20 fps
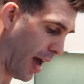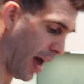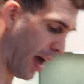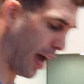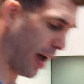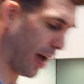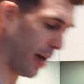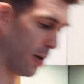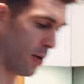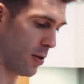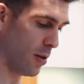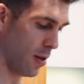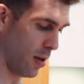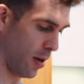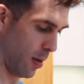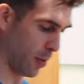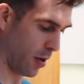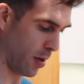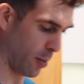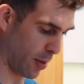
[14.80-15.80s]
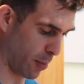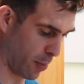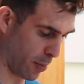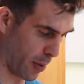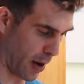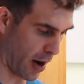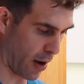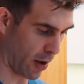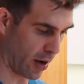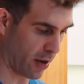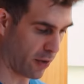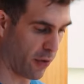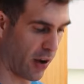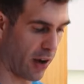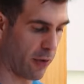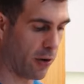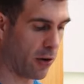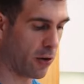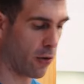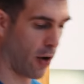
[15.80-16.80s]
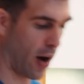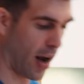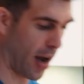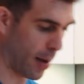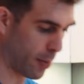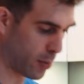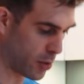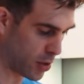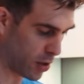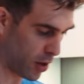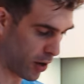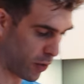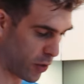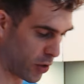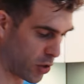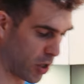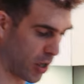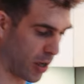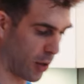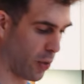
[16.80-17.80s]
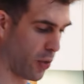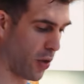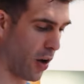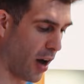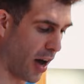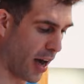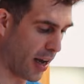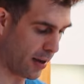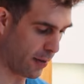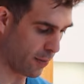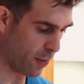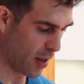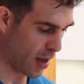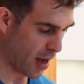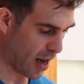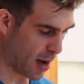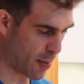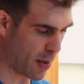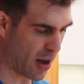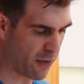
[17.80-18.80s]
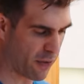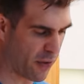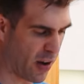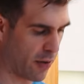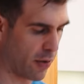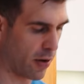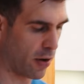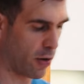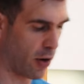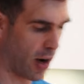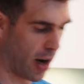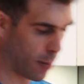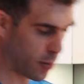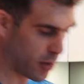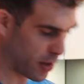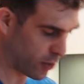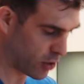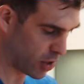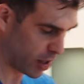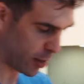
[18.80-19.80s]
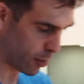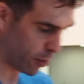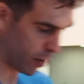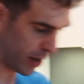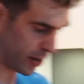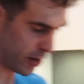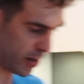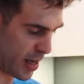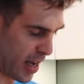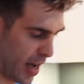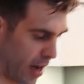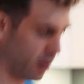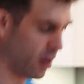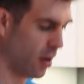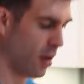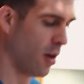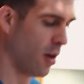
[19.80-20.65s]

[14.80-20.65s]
and I'm gonna be preparing 500 grams of the chicken thigh and about 500 grams of chicken breast. Now,